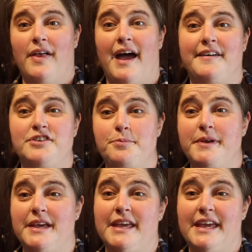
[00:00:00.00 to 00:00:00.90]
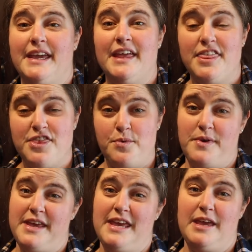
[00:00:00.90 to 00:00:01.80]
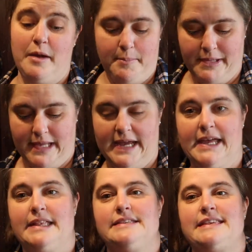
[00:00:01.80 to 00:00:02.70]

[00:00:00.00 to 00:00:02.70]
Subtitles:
after picking 3 plants,